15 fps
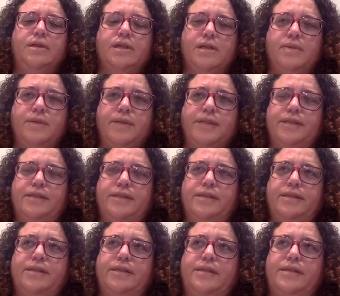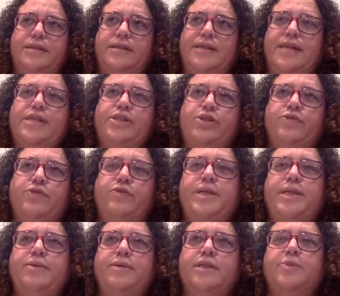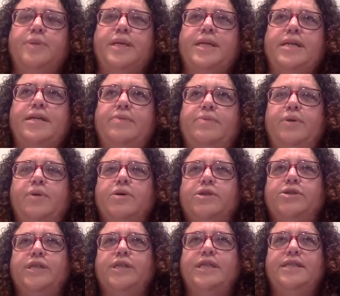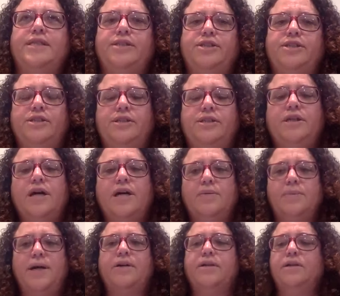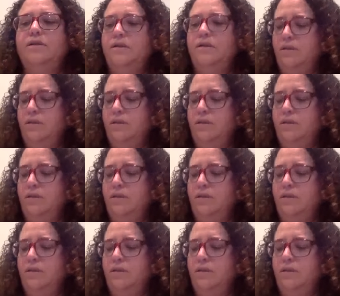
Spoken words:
And it's easier for me to explain it in poetry than to just talk about it.